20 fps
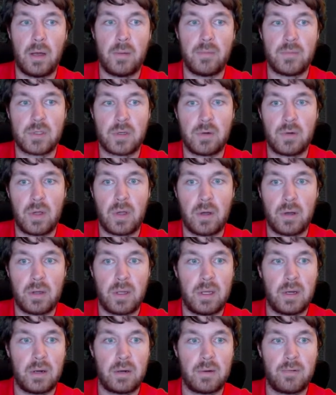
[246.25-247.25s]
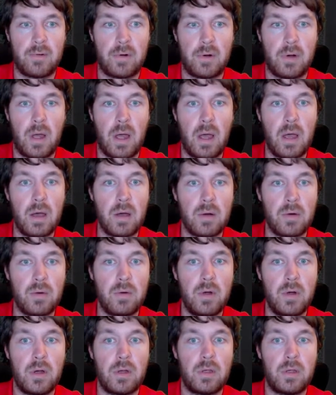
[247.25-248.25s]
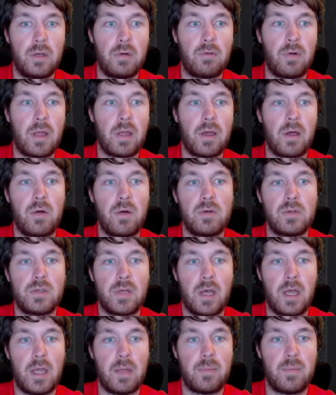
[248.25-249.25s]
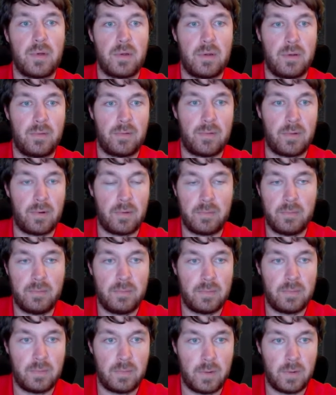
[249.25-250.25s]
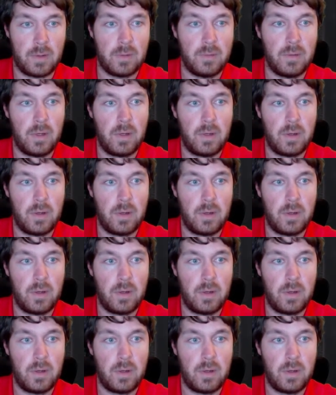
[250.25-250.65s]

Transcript: So here for O, you'd write O type or, you know,